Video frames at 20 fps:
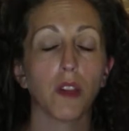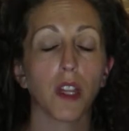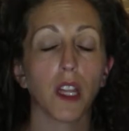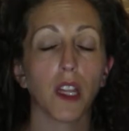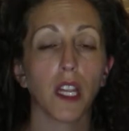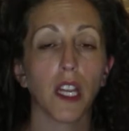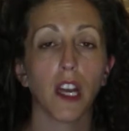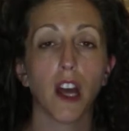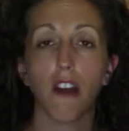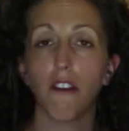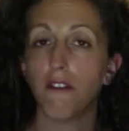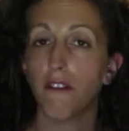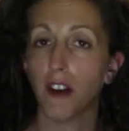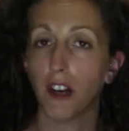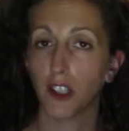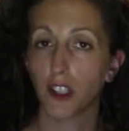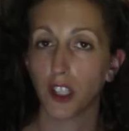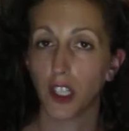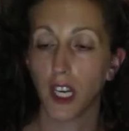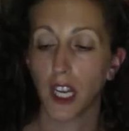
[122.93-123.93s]
completely
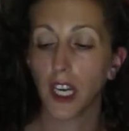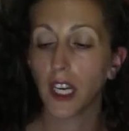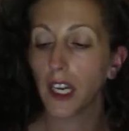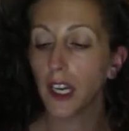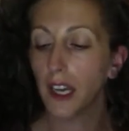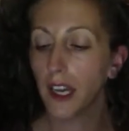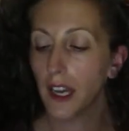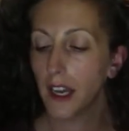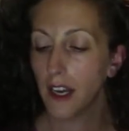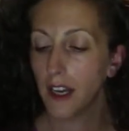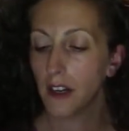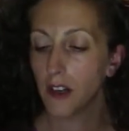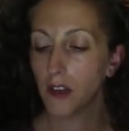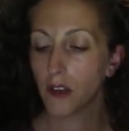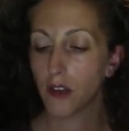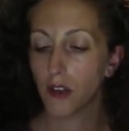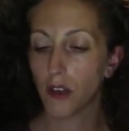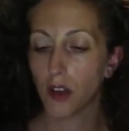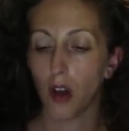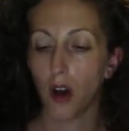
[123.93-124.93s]
non-functioning.
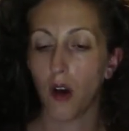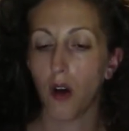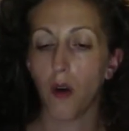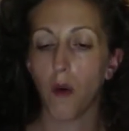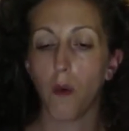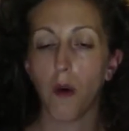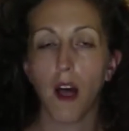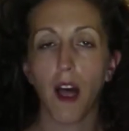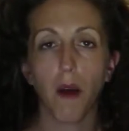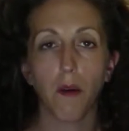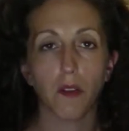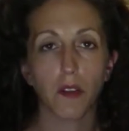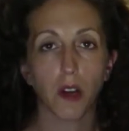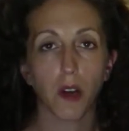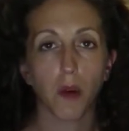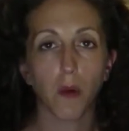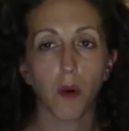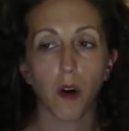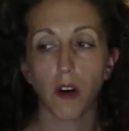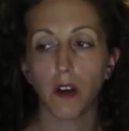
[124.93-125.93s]
So while I
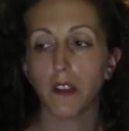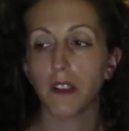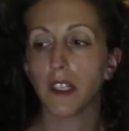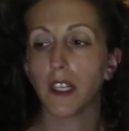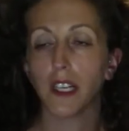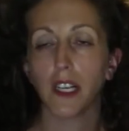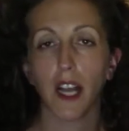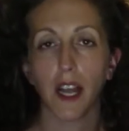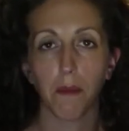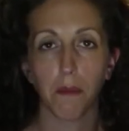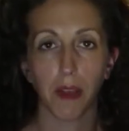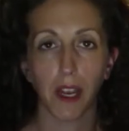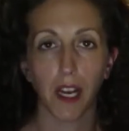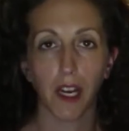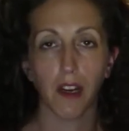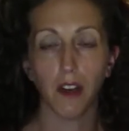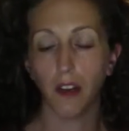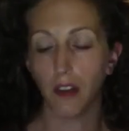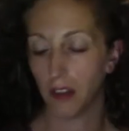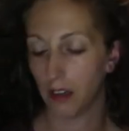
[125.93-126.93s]
was on quarantine, I
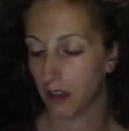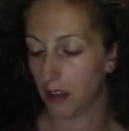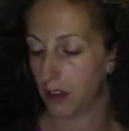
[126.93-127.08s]
made